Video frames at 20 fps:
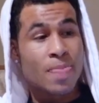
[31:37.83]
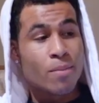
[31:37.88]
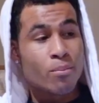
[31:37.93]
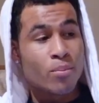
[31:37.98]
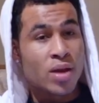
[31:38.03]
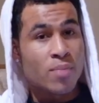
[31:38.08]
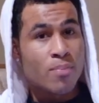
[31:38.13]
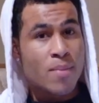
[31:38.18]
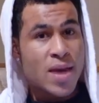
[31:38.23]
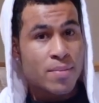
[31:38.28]

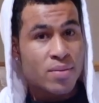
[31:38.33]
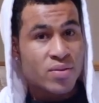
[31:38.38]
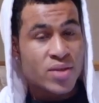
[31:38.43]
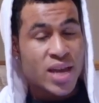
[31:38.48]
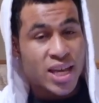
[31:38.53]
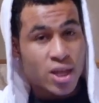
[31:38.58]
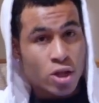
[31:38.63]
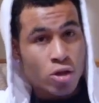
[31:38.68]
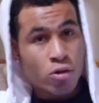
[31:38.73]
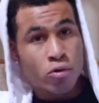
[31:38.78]
but maybe they
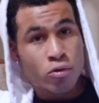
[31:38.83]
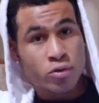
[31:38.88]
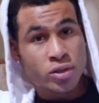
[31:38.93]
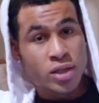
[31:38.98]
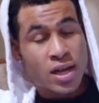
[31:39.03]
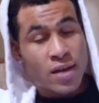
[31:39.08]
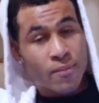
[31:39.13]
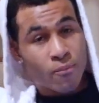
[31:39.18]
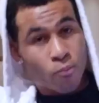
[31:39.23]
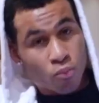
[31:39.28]
use
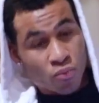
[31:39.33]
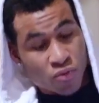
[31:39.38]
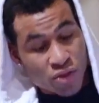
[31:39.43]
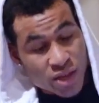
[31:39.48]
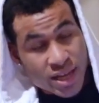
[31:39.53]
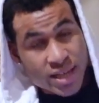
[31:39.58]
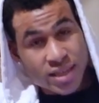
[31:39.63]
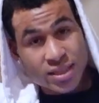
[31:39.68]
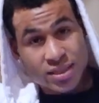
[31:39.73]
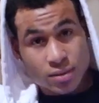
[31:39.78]

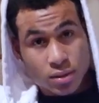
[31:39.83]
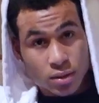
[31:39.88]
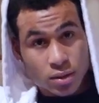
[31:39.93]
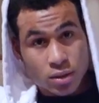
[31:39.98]
these